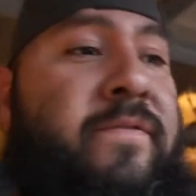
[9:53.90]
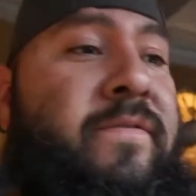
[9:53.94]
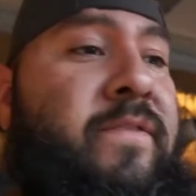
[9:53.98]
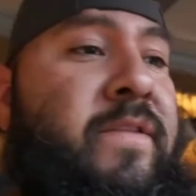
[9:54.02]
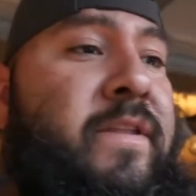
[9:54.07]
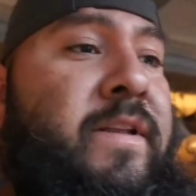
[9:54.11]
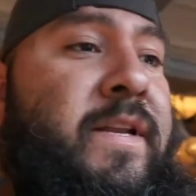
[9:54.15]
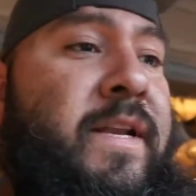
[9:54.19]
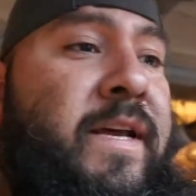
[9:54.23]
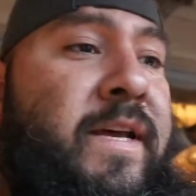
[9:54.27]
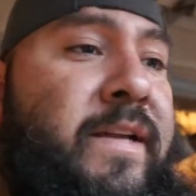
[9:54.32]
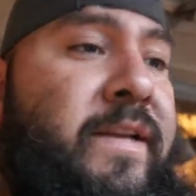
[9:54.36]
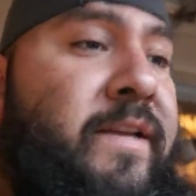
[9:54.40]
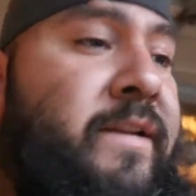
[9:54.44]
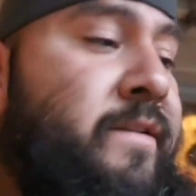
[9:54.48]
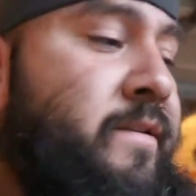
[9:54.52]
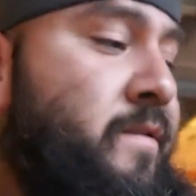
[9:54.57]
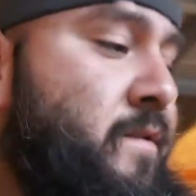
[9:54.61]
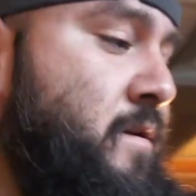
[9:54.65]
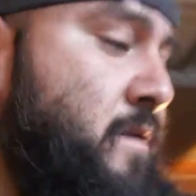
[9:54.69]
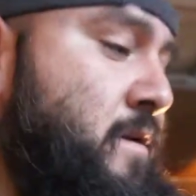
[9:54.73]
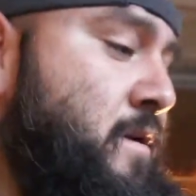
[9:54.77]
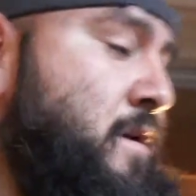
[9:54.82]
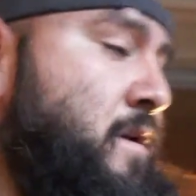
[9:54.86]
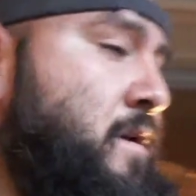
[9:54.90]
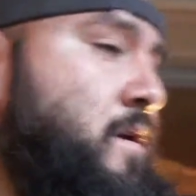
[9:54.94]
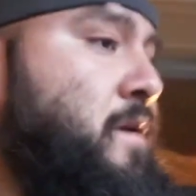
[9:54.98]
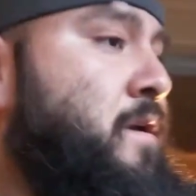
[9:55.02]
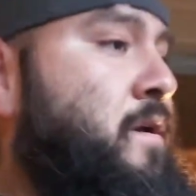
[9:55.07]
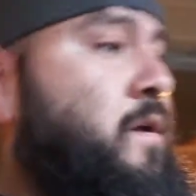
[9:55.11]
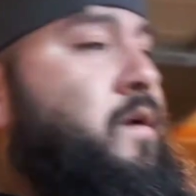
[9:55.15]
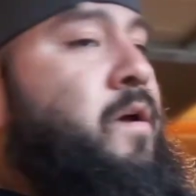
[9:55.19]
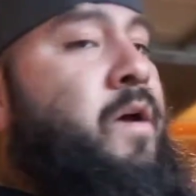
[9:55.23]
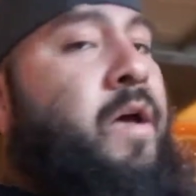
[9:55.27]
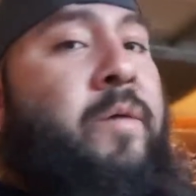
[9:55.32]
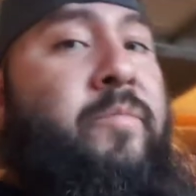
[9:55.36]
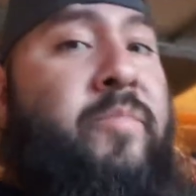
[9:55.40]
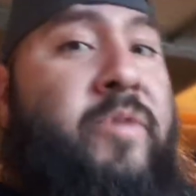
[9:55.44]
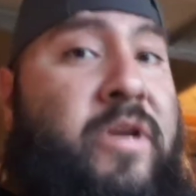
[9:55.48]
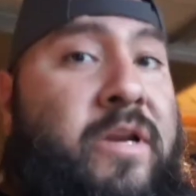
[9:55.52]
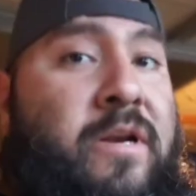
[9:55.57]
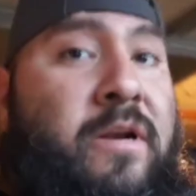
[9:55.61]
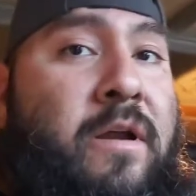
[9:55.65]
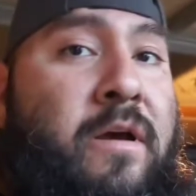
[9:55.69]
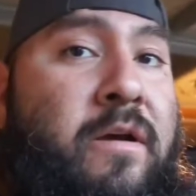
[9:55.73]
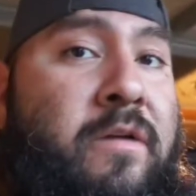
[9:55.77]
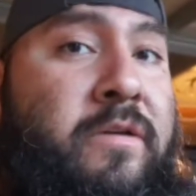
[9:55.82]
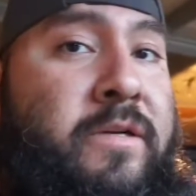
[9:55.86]
for the lighting, I'm
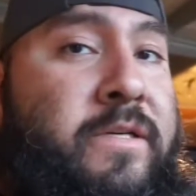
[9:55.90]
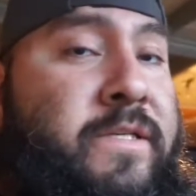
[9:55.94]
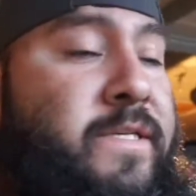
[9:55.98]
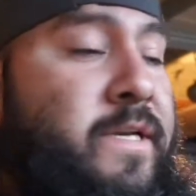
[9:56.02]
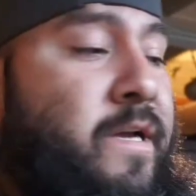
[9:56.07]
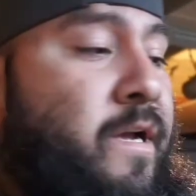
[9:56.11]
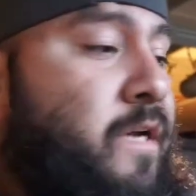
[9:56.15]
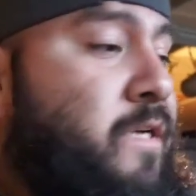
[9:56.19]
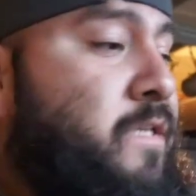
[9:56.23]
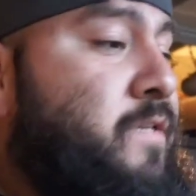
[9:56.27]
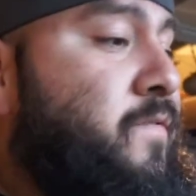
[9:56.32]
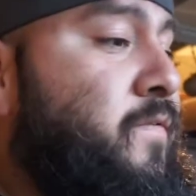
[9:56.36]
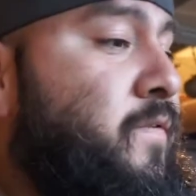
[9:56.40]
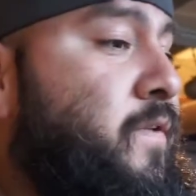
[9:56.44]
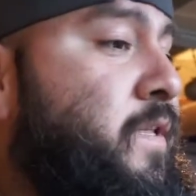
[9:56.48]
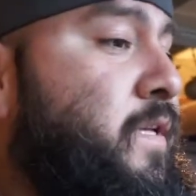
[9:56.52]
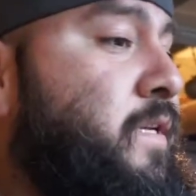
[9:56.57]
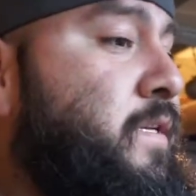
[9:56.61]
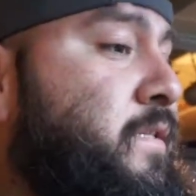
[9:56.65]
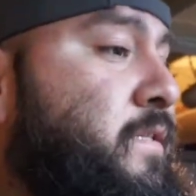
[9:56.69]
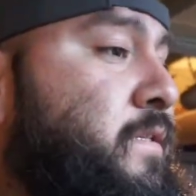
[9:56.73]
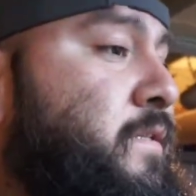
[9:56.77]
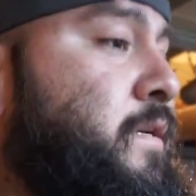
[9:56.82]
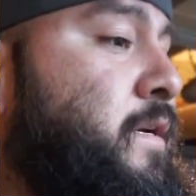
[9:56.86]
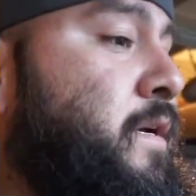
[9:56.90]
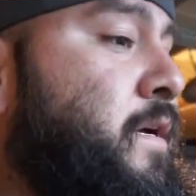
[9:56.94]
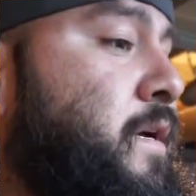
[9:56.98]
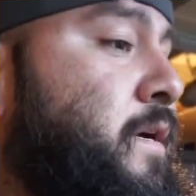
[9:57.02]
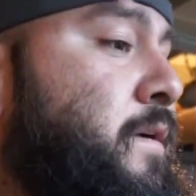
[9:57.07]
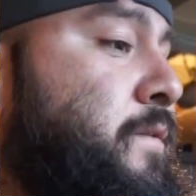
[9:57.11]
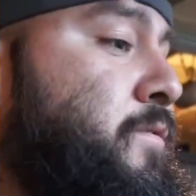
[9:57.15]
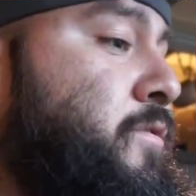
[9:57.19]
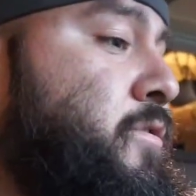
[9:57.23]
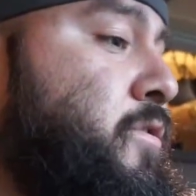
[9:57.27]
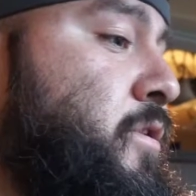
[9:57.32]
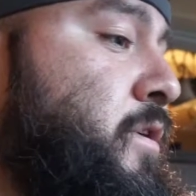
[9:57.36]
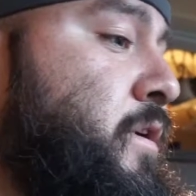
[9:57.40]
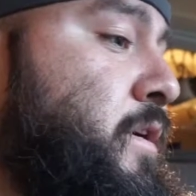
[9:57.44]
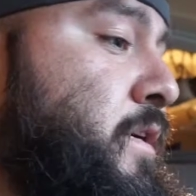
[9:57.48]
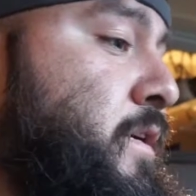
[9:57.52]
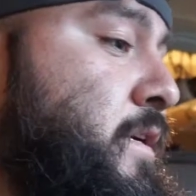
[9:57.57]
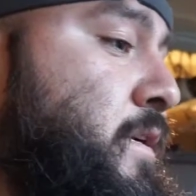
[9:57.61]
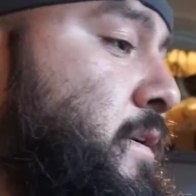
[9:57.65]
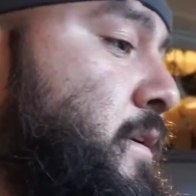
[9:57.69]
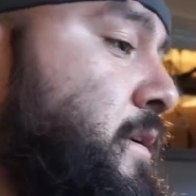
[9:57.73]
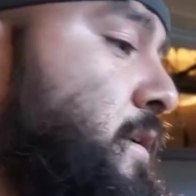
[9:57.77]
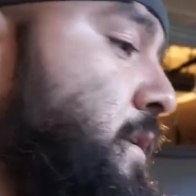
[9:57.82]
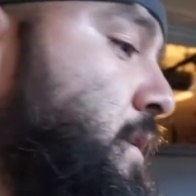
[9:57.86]
getting longer shocks for this
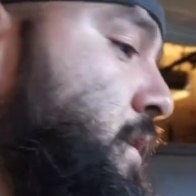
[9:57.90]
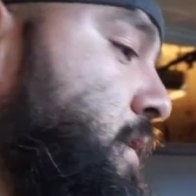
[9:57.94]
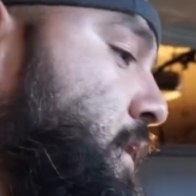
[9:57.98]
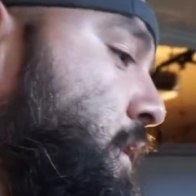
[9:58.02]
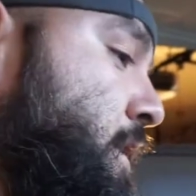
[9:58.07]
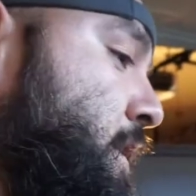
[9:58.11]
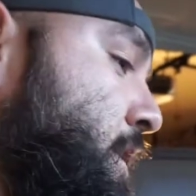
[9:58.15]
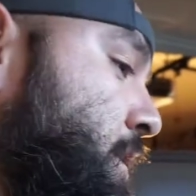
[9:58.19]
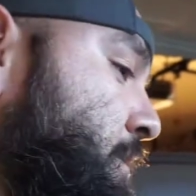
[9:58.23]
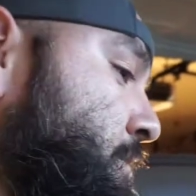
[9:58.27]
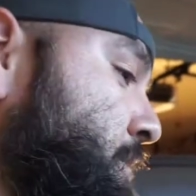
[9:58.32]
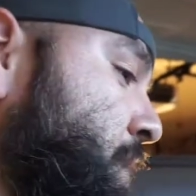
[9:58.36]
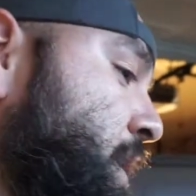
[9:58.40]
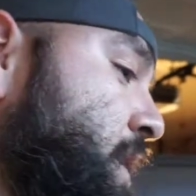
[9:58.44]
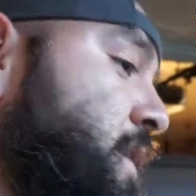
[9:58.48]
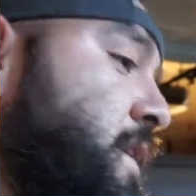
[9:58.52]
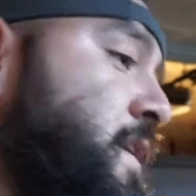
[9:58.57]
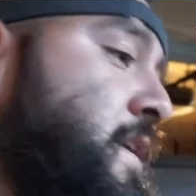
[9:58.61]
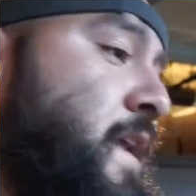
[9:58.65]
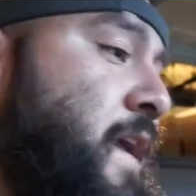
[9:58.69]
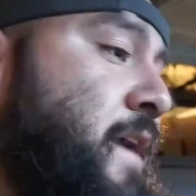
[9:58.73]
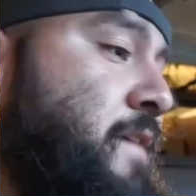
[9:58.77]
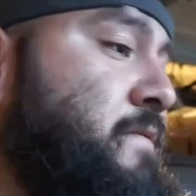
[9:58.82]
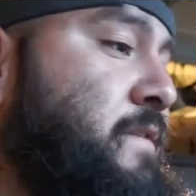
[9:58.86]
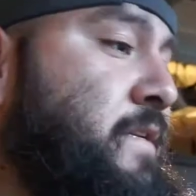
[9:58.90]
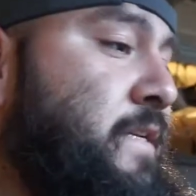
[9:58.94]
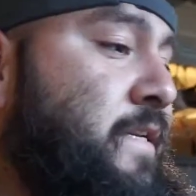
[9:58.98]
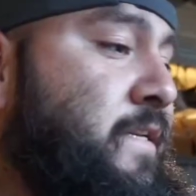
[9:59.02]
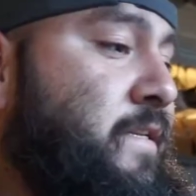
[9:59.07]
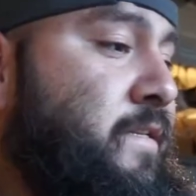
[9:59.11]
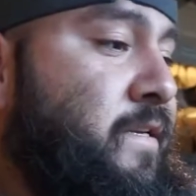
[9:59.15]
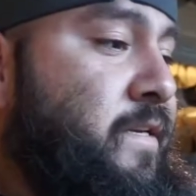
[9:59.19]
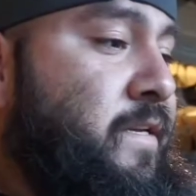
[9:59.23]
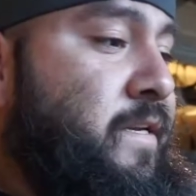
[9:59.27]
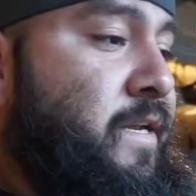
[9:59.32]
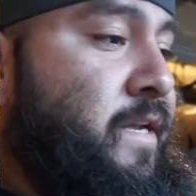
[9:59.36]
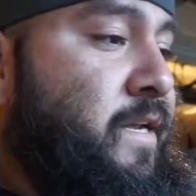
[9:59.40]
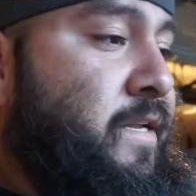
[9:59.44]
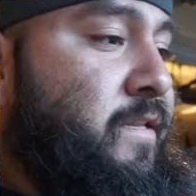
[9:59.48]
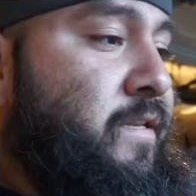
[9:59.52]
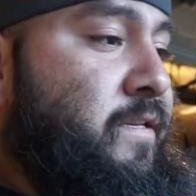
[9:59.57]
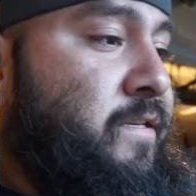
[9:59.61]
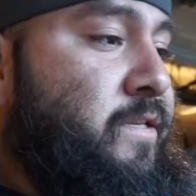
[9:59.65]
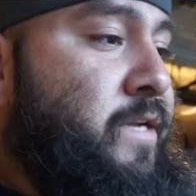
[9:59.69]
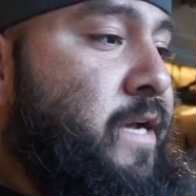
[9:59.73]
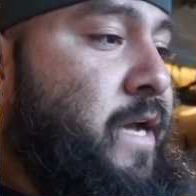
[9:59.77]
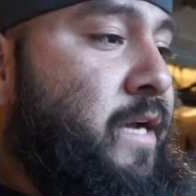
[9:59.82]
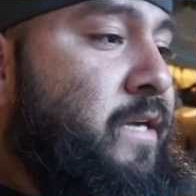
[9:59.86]
truck. I did have to disconnect
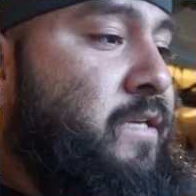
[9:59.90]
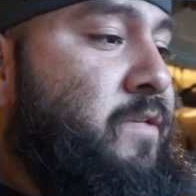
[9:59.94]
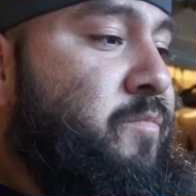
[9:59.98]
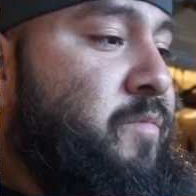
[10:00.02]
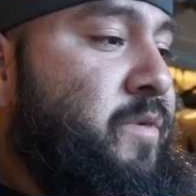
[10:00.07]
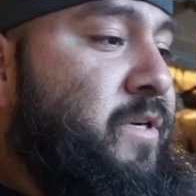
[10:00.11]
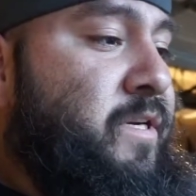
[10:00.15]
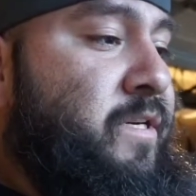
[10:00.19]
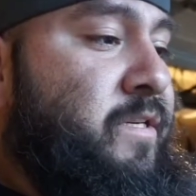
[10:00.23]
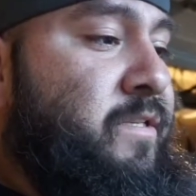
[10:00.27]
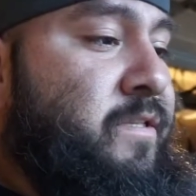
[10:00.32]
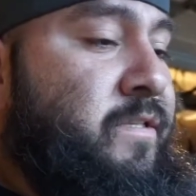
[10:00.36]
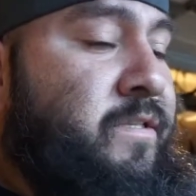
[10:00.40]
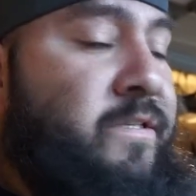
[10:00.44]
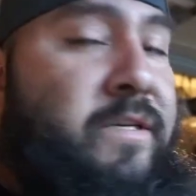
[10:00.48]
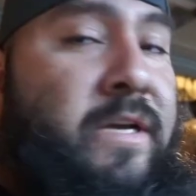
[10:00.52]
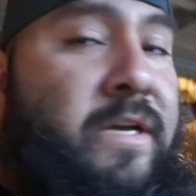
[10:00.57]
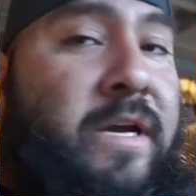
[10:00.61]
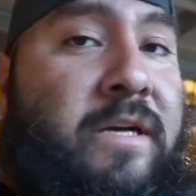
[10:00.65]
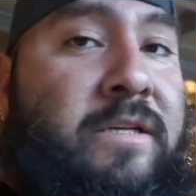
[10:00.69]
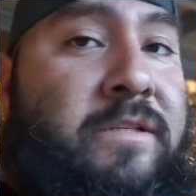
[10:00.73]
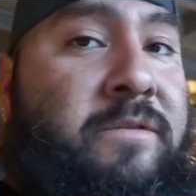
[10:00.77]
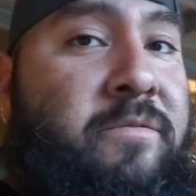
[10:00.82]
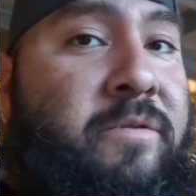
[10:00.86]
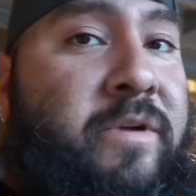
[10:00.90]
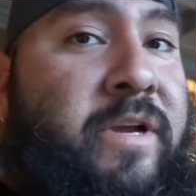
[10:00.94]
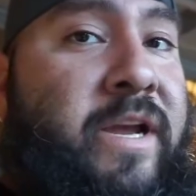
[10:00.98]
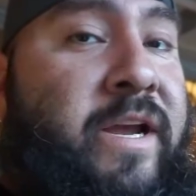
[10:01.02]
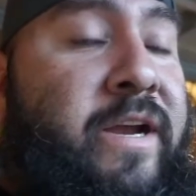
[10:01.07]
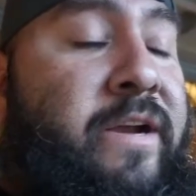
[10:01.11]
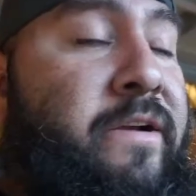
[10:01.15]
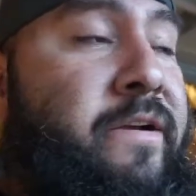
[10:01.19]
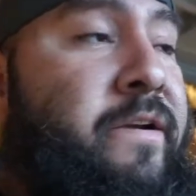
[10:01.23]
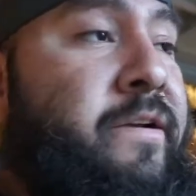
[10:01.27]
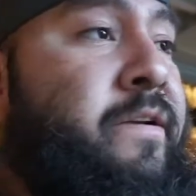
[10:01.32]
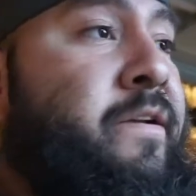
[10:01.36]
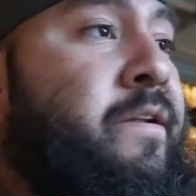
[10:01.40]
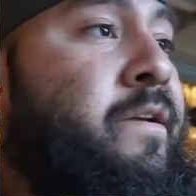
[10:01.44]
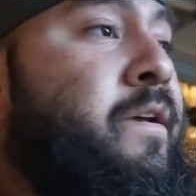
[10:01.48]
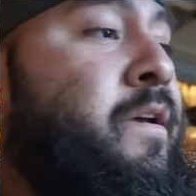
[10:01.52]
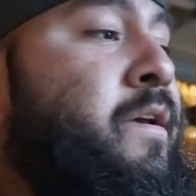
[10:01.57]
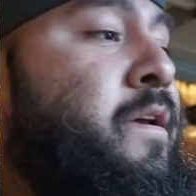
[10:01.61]
the shocks because the shocks were carrying.